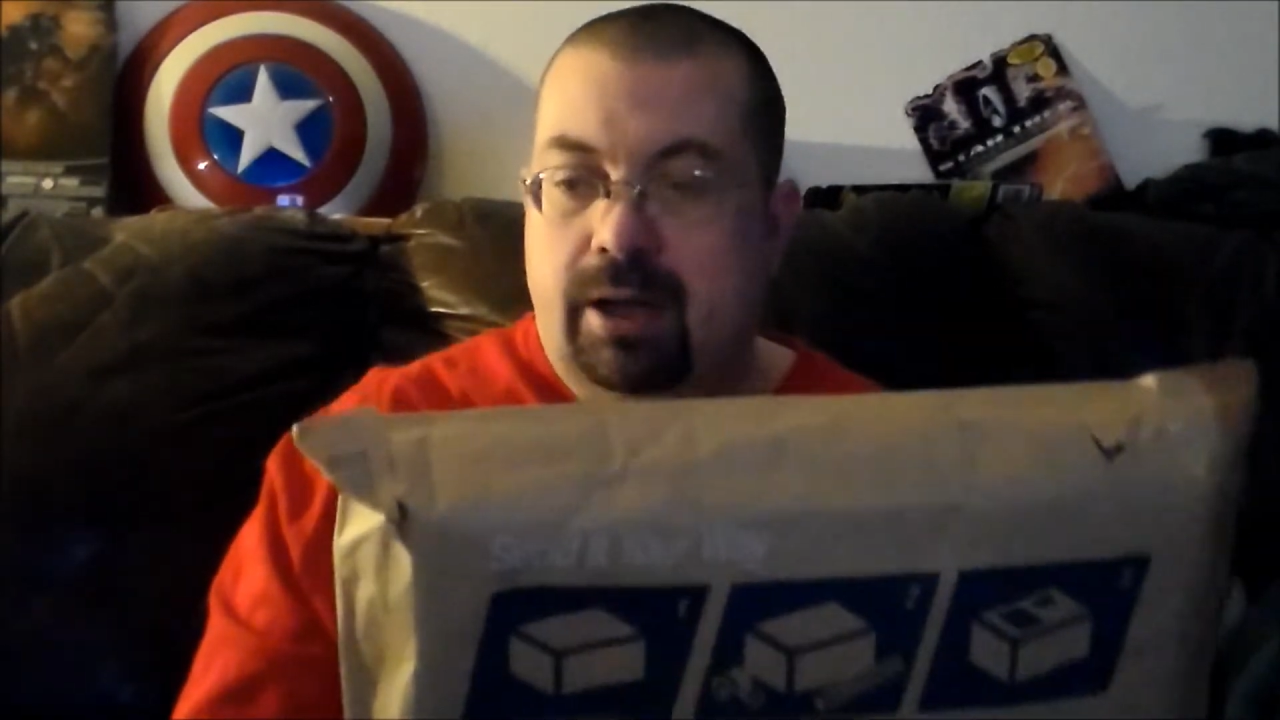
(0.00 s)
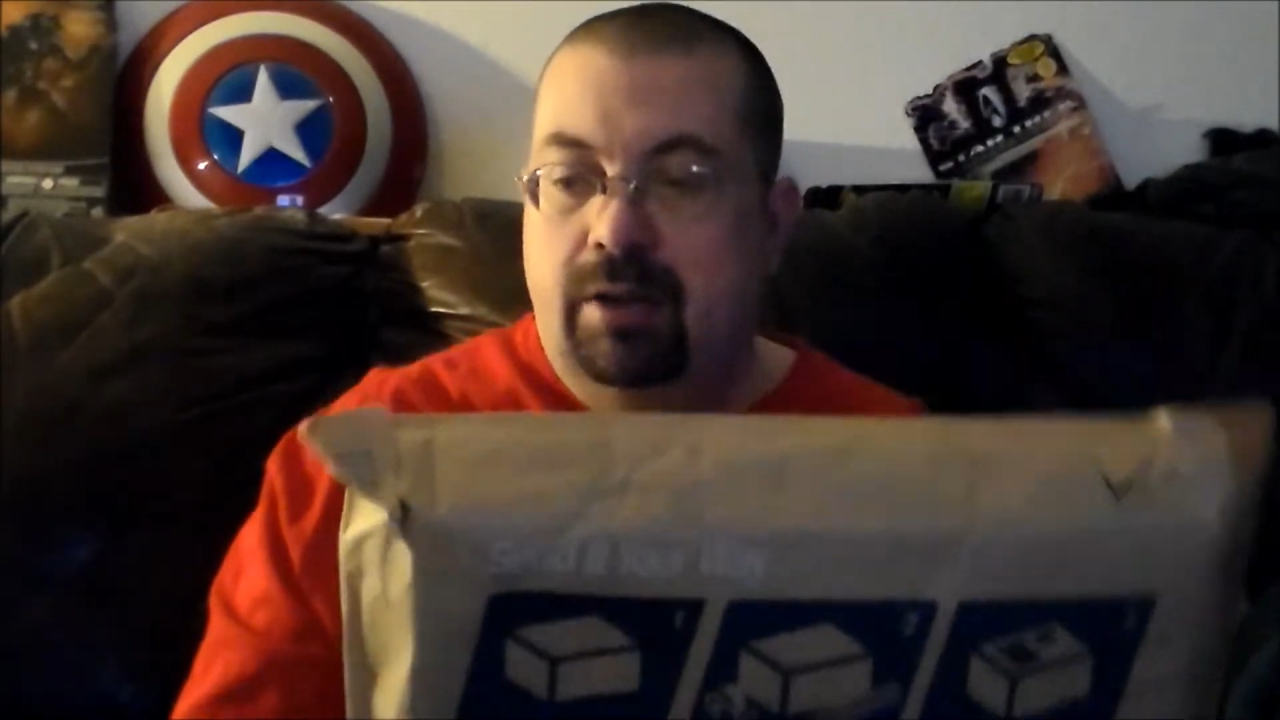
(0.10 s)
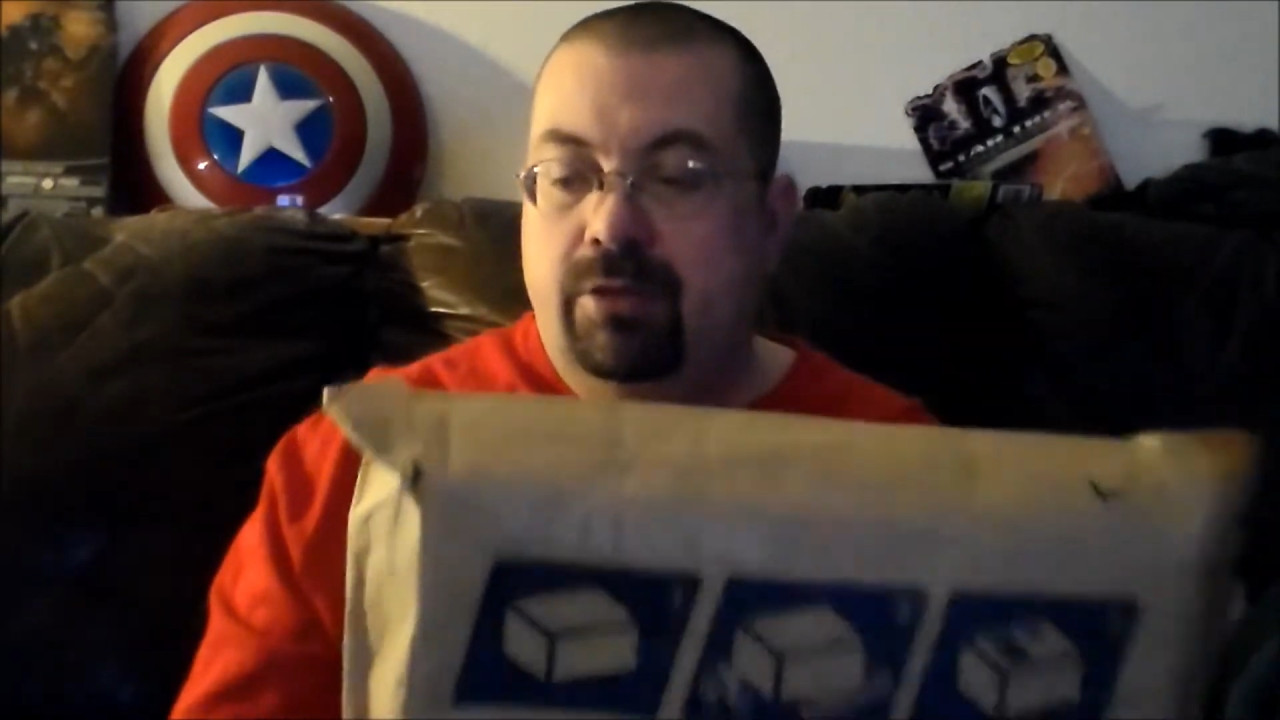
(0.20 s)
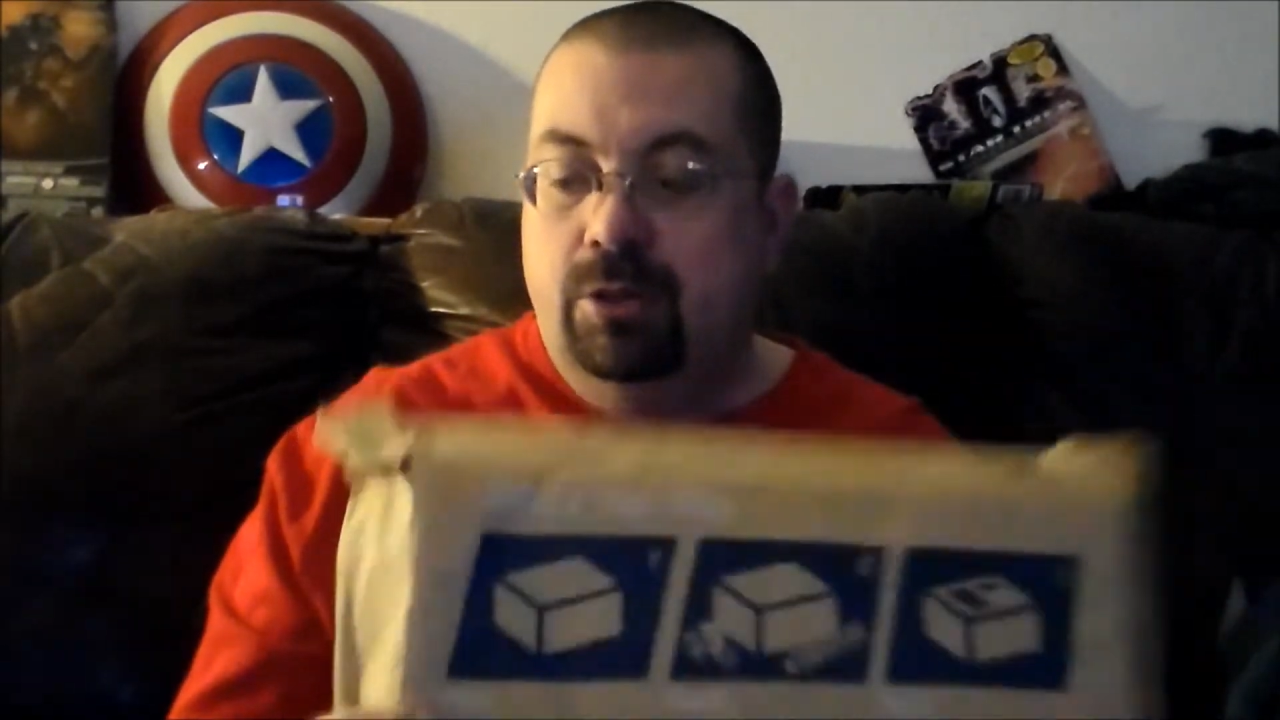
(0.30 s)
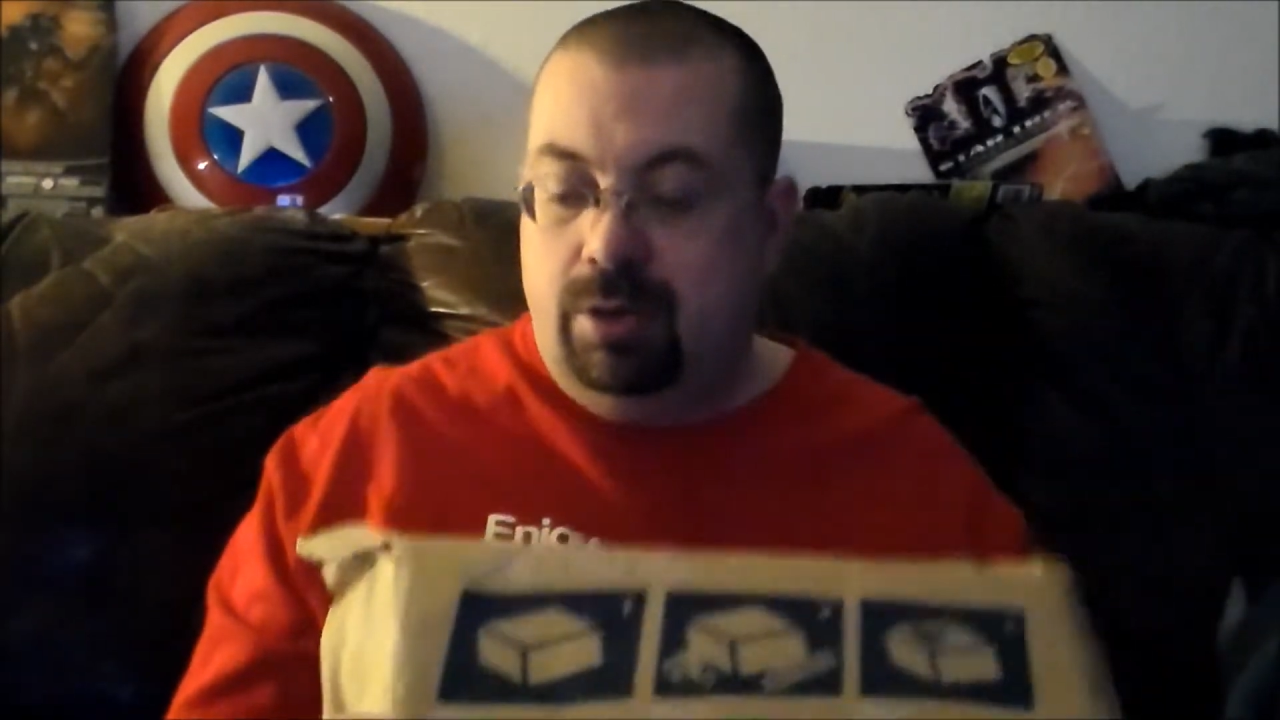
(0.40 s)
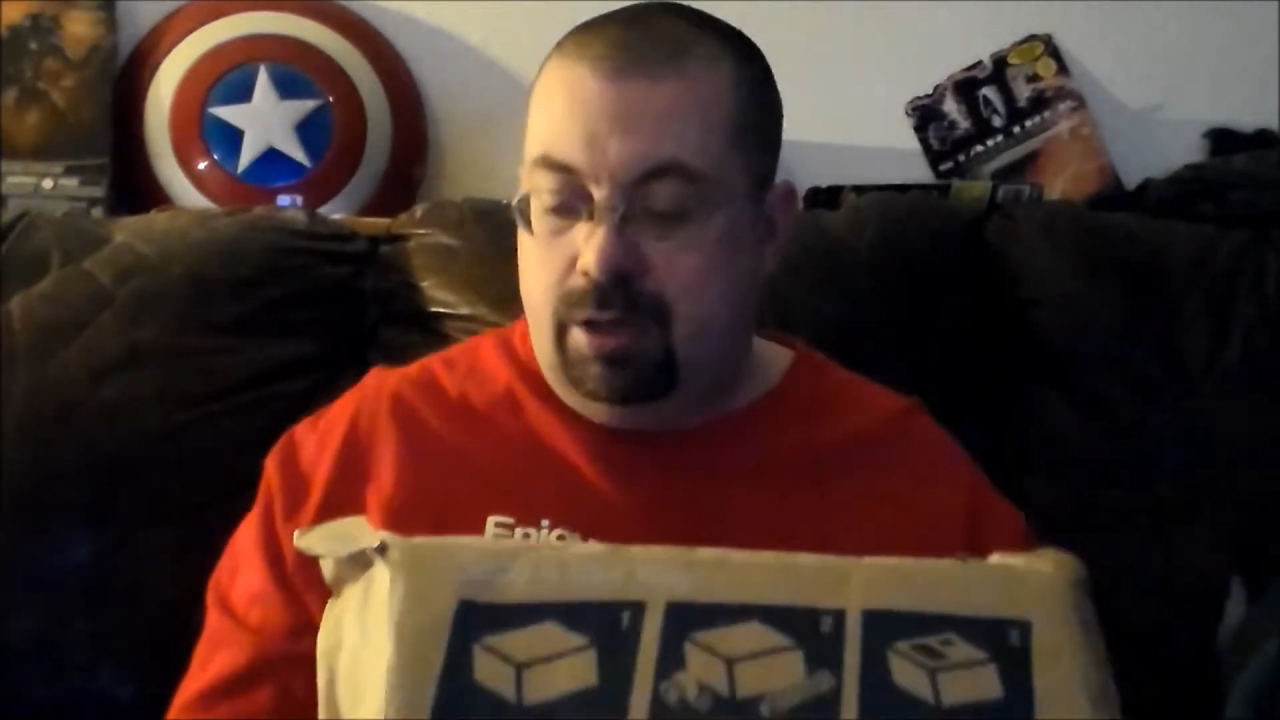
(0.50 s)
I have no